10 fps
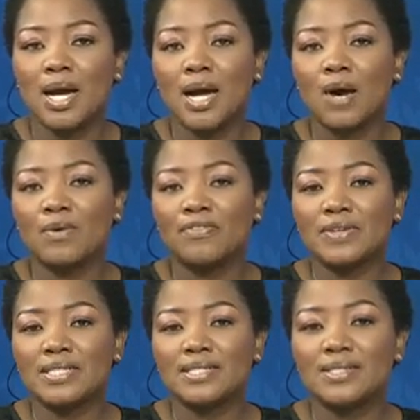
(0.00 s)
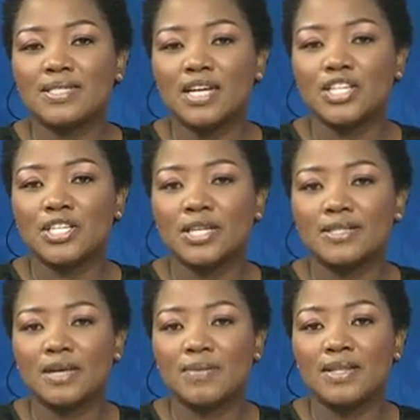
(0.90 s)
Our first discussion
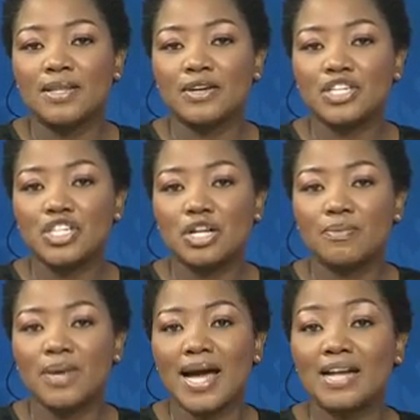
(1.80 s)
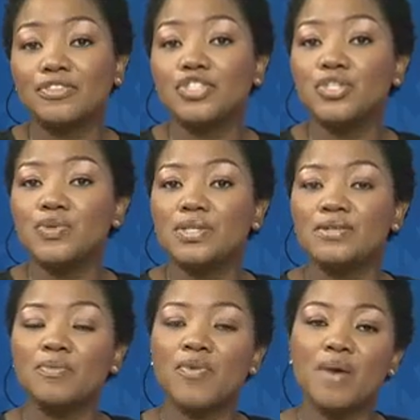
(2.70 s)
examined the rationale behind reducing
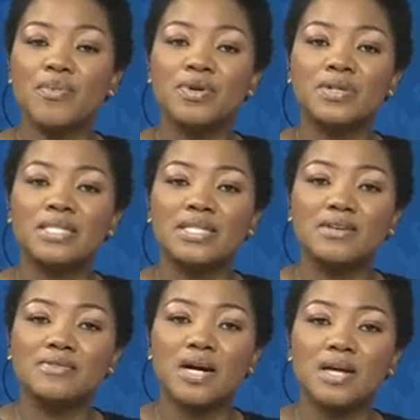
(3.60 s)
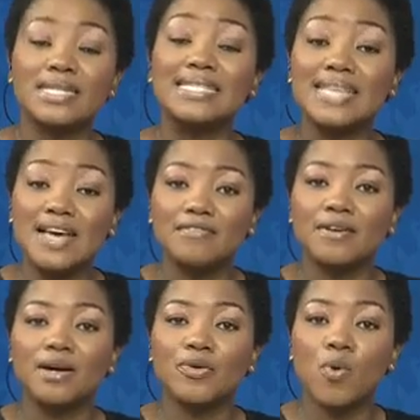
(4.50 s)
the primary reserve
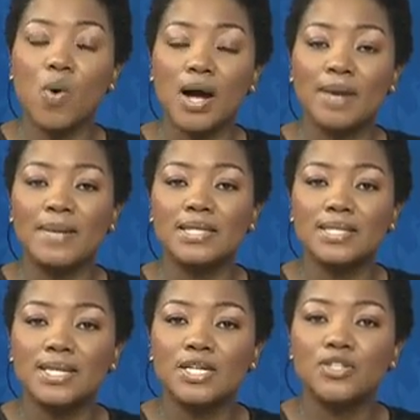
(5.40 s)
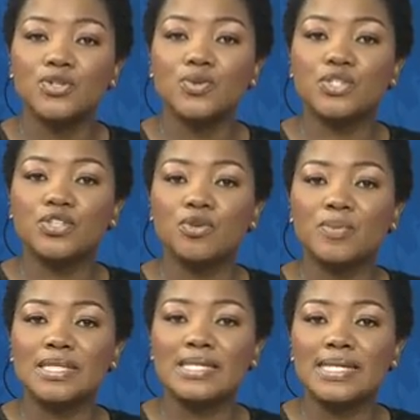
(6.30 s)
requirement to
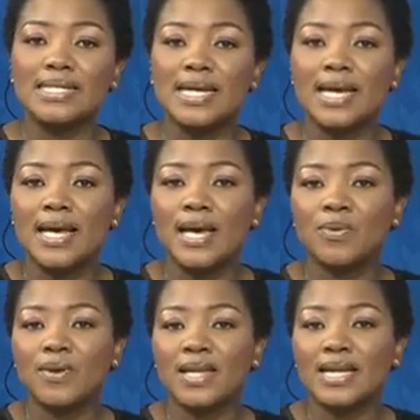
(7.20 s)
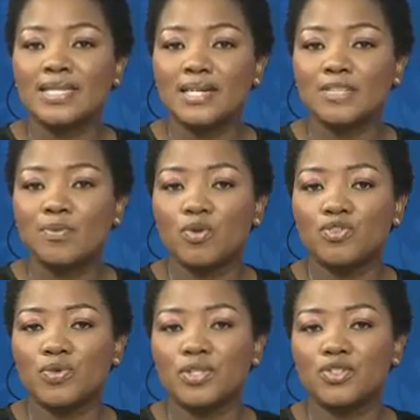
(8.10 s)
0% and whether it does
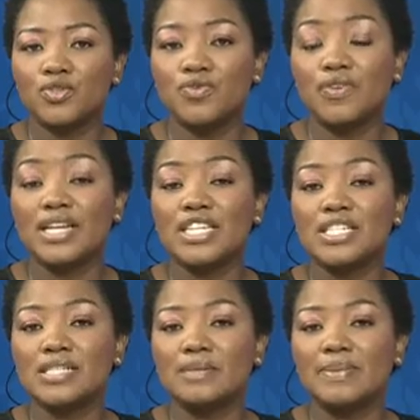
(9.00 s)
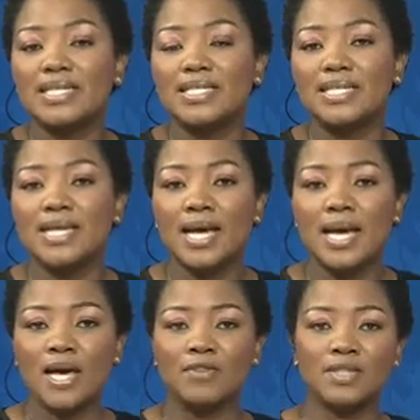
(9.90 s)
pose risk to financial stability.
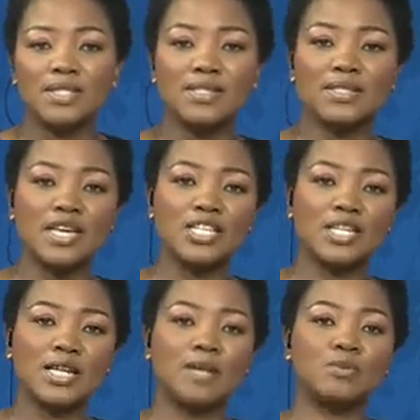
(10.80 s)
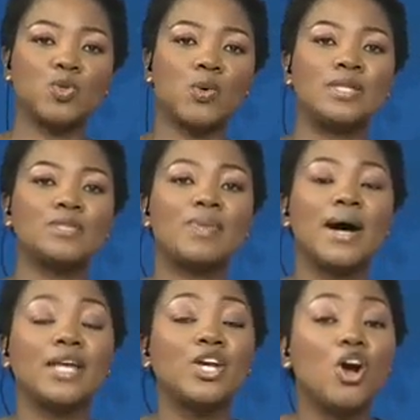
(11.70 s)
And for this discussion, I am joined
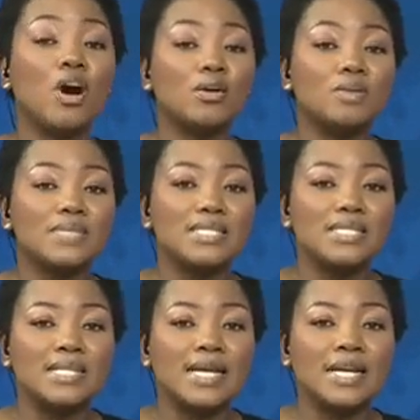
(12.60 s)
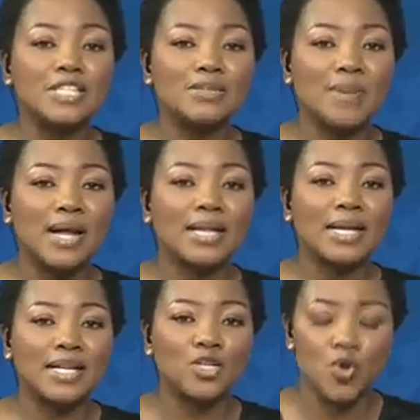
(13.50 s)
by economist Ishmael
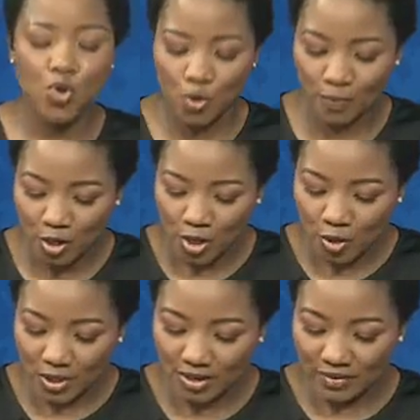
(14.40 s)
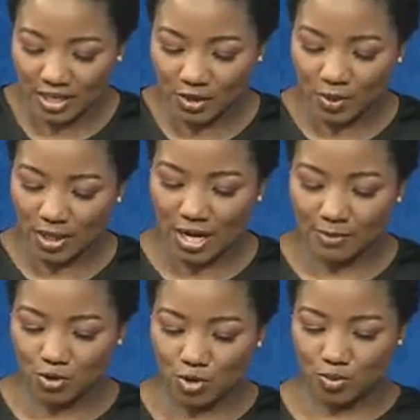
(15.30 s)
Radikoko. Good evening and
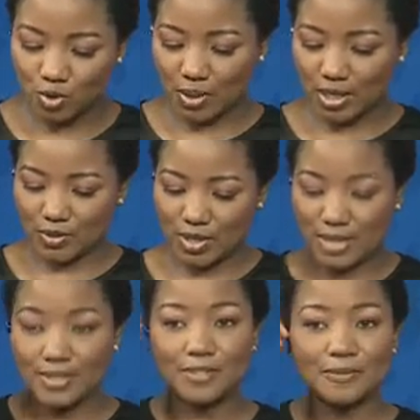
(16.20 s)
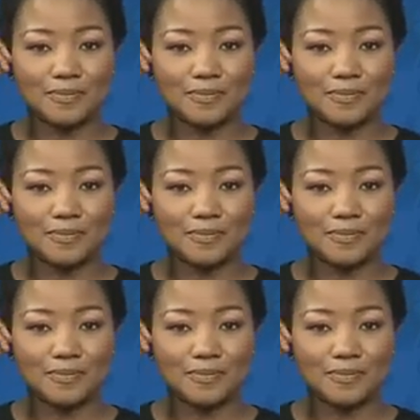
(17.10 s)
welcome to Botswana Tonight.